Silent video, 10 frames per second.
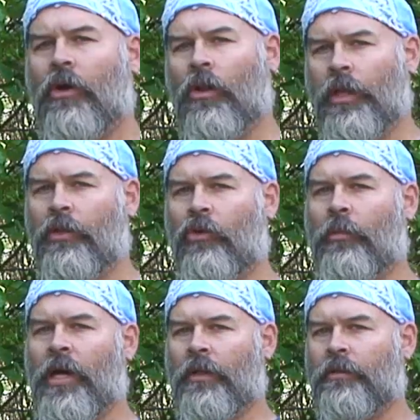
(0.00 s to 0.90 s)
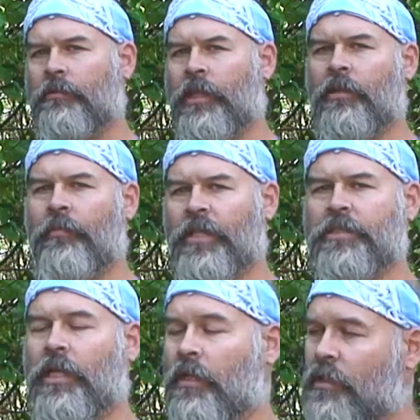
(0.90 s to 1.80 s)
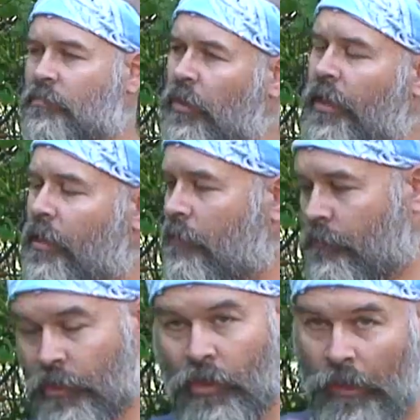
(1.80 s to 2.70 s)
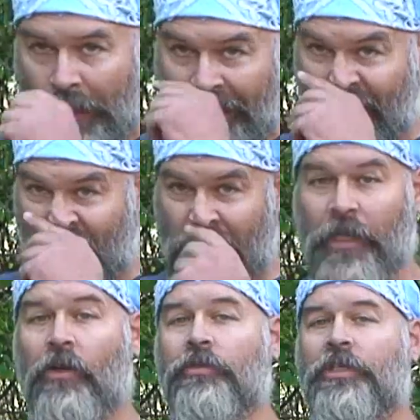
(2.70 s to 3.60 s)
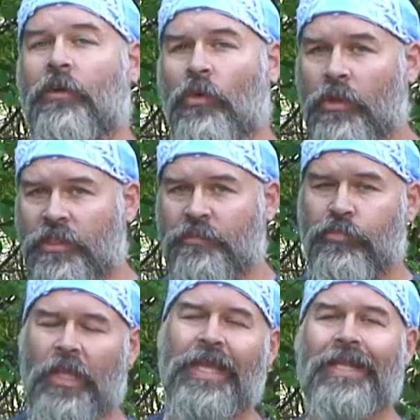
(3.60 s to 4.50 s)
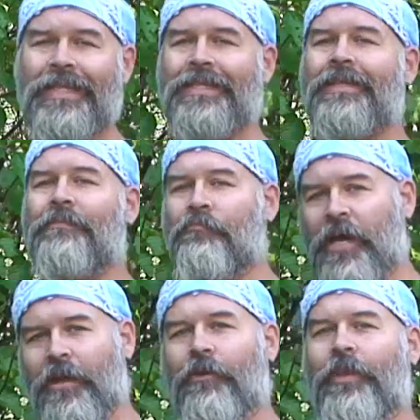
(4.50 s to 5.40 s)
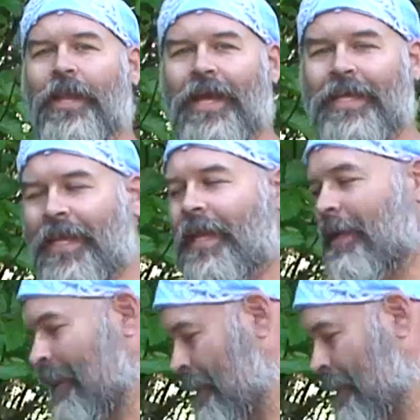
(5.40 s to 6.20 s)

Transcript: all I know about it, and the best I can explain it. There are a lot of videos that will explain it better than I can.